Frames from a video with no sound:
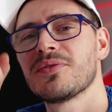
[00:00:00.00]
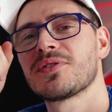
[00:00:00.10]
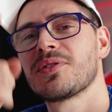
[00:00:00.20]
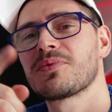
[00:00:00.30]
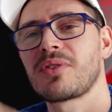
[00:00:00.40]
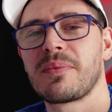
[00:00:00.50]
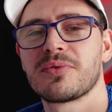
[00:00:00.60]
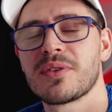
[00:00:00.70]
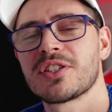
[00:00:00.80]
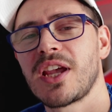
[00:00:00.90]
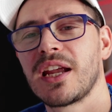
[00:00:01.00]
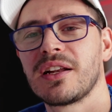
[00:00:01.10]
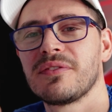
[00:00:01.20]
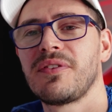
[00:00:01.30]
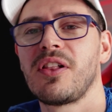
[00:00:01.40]
subscribe to the
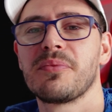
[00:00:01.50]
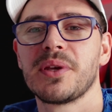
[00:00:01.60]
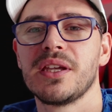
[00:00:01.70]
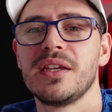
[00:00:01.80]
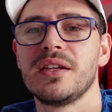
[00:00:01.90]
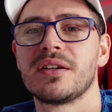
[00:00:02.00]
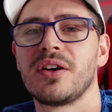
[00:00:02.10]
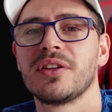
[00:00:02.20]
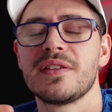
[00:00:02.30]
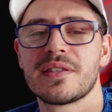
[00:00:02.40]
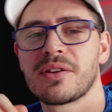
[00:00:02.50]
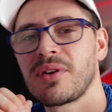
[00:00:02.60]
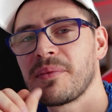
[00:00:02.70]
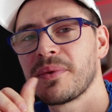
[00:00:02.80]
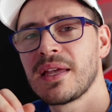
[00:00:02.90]
channel, follow me here on
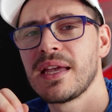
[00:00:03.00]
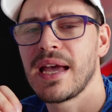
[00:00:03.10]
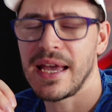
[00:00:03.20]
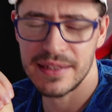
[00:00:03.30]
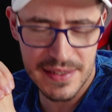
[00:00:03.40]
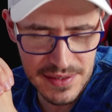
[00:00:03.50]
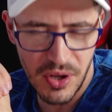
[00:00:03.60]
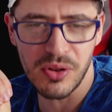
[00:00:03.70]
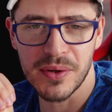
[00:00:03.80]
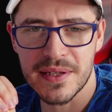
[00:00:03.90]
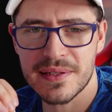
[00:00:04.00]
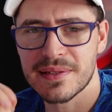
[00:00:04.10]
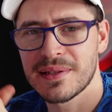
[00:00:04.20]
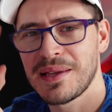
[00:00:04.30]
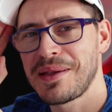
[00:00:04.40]
Instagram, and as always,